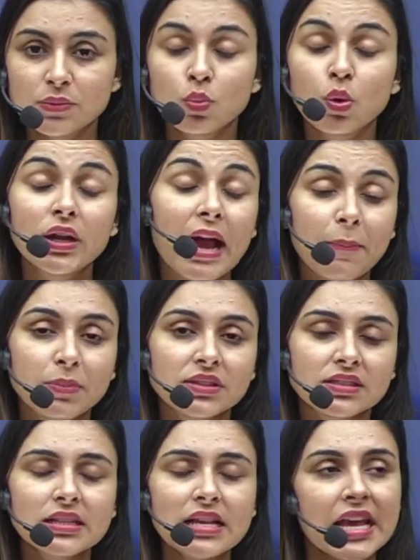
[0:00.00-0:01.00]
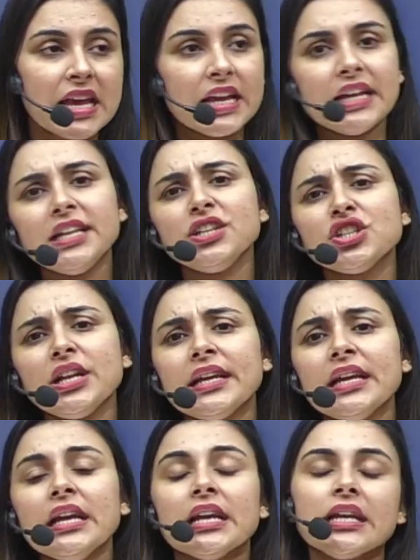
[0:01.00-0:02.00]
What happens is initially
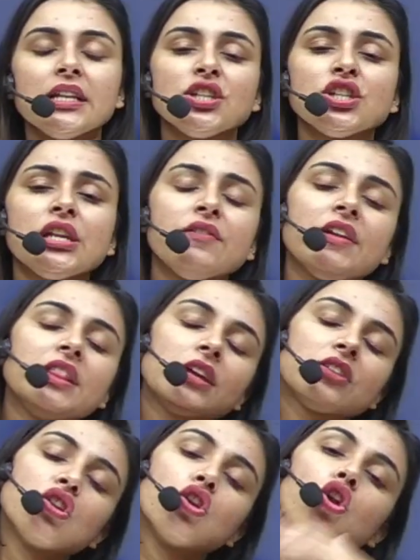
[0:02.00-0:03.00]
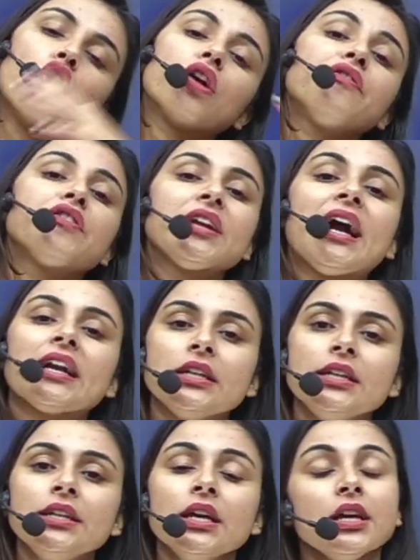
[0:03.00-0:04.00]
initially when there is a lot of
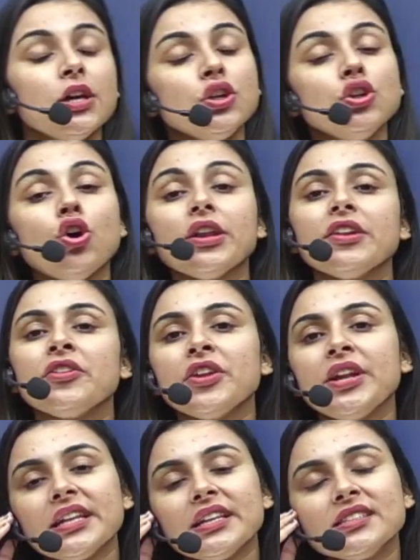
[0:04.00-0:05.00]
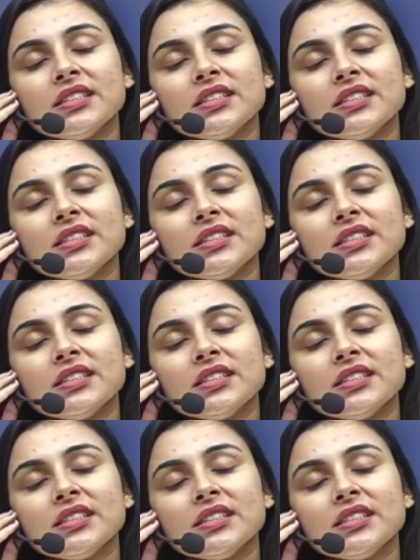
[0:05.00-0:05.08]
reactant, your rate is